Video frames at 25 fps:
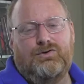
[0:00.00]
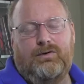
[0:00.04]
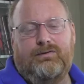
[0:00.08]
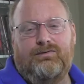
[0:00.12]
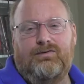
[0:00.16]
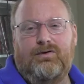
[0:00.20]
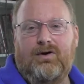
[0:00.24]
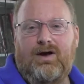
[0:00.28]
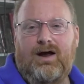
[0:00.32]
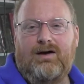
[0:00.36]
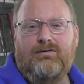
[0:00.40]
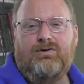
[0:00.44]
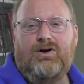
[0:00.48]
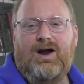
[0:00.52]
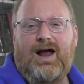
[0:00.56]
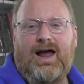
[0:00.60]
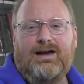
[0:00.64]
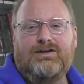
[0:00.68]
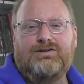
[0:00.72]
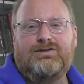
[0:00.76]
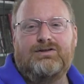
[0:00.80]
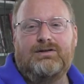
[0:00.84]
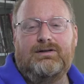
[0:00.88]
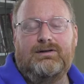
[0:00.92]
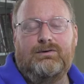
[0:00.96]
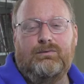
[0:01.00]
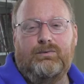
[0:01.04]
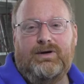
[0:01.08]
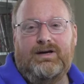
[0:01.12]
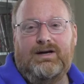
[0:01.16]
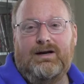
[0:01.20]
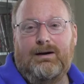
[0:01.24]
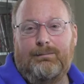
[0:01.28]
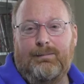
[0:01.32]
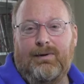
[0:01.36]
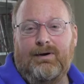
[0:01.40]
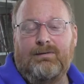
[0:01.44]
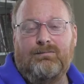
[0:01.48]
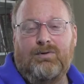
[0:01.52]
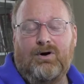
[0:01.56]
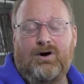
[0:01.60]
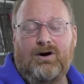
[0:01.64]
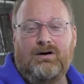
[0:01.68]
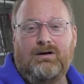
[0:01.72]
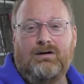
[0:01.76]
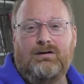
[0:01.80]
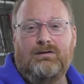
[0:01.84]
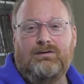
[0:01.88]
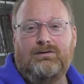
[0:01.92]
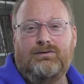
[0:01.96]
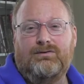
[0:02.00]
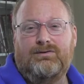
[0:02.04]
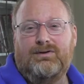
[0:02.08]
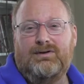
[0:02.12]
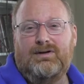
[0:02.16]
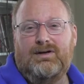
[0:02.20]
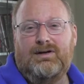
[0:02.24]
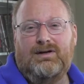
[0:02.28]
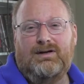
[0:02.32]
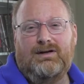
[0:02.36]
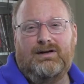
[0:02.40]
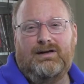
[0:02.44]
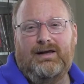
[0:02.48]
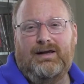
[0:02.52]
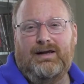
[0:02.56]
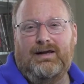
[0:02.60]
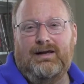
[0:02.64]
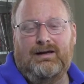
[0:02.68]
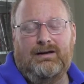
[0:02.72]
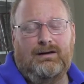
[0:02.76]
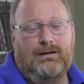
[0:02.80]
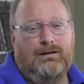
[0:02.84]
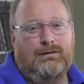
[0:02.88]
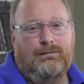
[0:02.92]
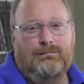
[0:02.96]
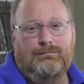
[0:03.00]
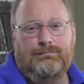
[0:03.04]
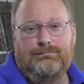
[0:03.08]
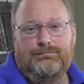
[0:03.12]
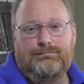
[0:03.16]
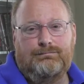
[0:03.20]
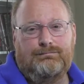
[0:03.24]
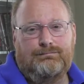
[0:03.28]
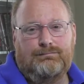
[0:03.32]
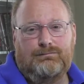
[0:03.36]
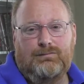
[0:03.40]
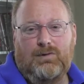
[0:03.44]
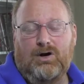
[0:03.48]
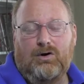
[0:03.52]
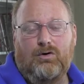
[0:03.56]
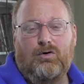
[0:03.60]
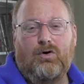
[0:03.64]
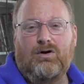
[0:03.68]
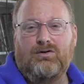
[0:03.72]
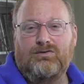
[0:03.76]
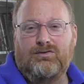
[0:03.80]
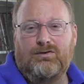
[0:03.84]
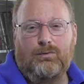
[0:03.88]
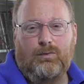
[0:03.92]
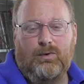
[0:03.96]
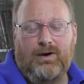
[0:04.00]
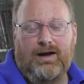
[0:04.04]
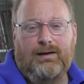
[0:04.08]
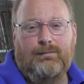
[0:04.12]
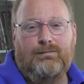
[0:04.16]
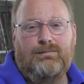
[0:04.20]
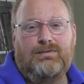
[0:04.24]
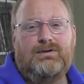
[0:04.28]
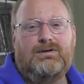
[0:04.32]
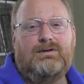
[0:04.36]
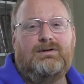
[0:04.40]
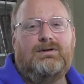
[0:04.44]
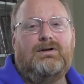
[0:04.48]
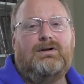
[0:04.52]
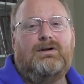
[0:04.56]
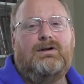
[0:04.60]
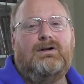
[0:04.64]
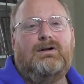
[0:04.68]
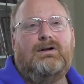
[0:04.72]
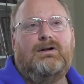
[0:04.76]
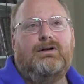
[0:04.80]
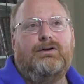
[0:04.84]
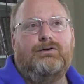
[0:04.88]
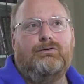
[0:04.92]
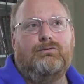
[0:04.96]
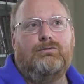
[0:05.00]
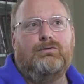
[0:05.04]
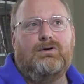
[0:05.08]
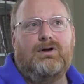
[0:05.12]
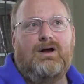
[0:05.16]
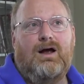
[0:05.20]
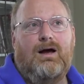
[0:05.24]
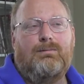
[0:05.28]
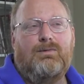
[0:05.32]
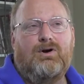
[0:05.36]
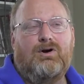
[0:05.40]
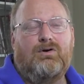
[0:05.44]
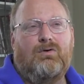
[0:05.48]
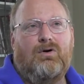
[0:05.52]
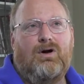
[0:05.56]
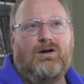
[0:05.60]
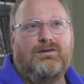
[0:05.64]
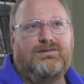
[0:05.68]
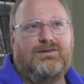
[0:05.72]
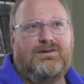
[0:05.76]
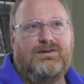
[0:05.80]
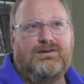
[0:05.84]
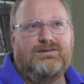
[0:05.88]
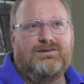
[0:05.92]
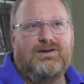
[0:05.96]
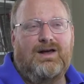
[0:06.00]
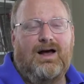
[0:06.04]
So if you ever actually read up on particles across the web, you will come across